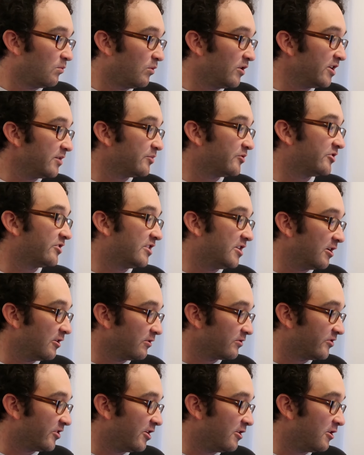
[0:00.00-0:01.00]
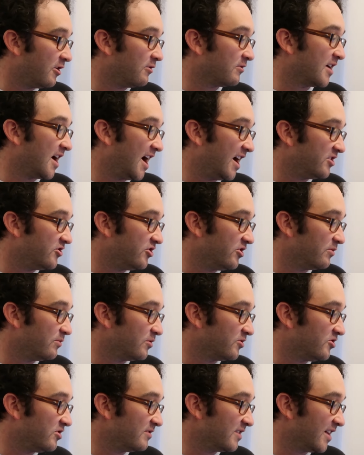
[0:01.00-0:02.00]
What obscure Toho kaiju
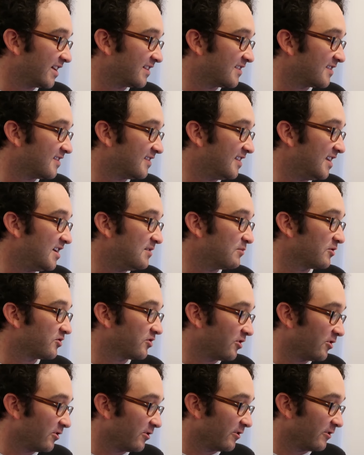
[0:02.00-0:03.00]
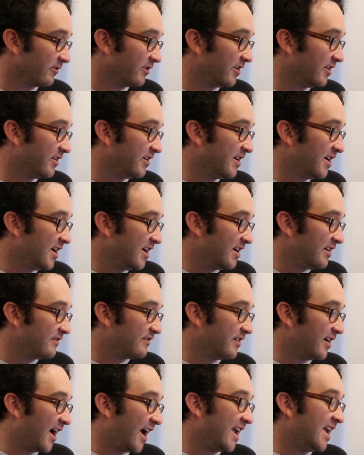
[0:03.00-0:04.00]
would you like to see return?
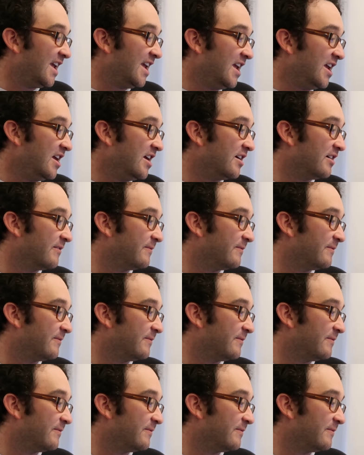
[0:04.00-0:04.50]
I.e.